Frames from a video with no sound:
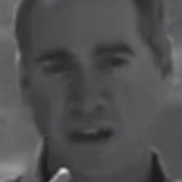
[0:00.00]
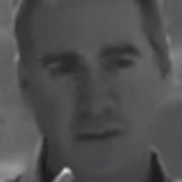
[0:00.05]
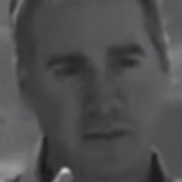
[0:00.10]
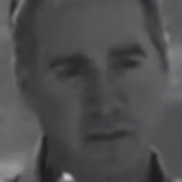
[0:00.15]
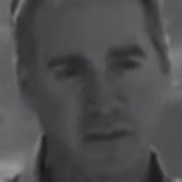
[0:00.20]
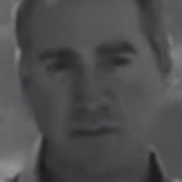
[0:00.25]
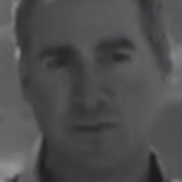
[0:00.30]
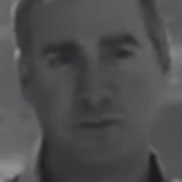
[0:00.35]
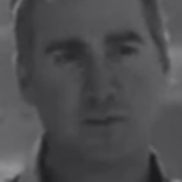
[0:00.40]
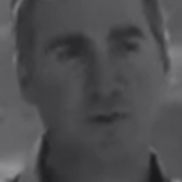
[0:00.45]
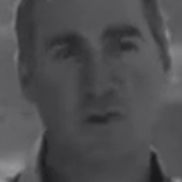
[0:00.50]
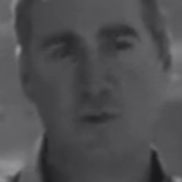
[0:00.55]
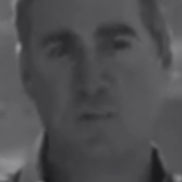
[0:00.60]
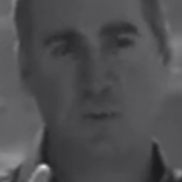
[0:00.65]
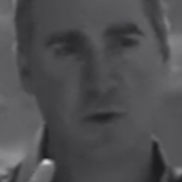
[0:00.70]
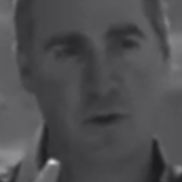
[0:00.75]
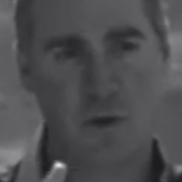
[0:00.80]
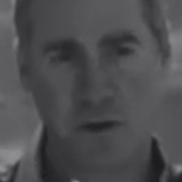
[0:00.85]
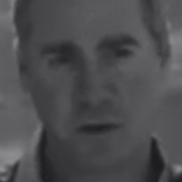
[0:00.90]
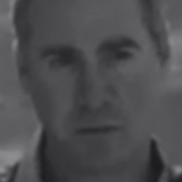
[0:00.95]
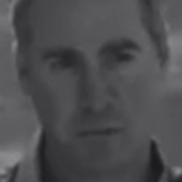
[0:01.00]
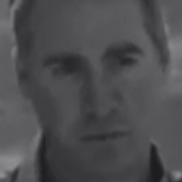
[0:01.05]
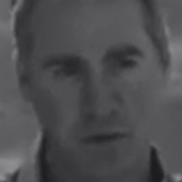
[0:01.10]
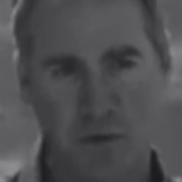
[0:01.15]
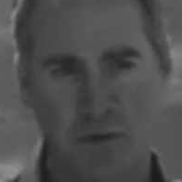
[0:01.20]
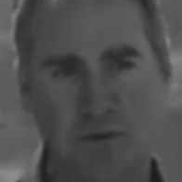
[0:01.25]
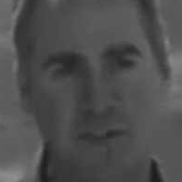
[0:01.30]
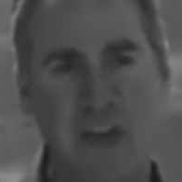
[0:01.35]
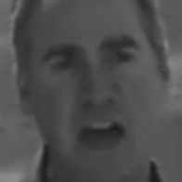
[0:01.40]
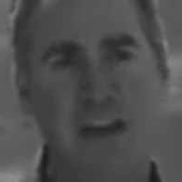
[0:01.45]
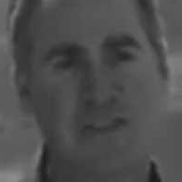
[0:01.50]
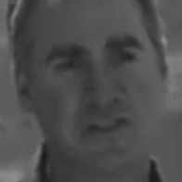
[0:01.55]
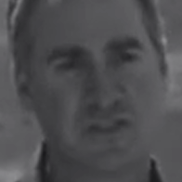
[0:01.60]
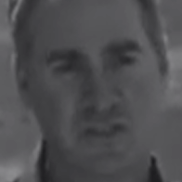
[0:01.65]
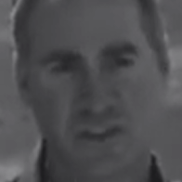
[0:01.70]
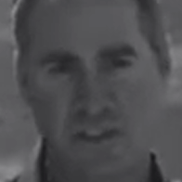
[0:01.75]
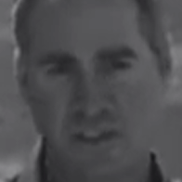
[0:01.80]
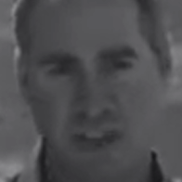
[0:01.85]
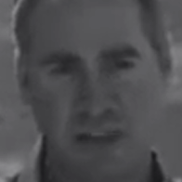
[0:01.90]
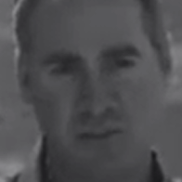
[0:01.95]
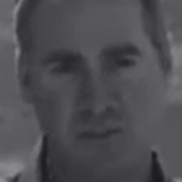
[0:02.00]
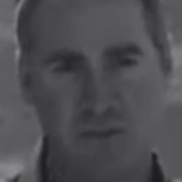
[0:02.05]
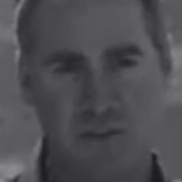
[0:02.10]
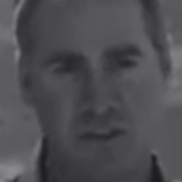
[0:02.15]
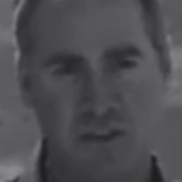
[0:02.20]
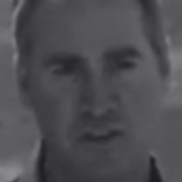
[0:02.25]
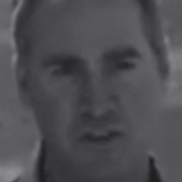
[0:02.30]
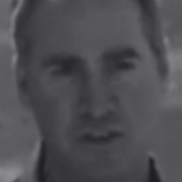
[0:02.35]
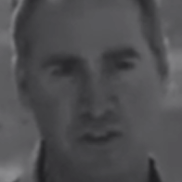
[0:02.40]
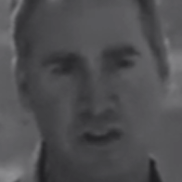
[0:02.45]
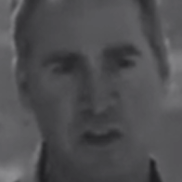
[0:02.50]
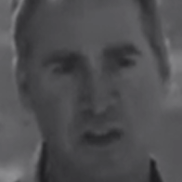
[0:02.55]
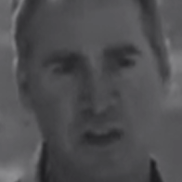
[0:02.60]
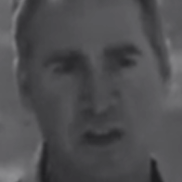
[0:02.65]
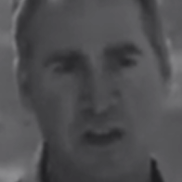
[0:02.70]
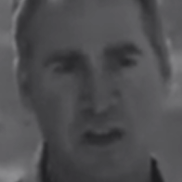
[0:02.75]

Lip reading: Steven Soderbergh and Peter Jackson and David Fincher.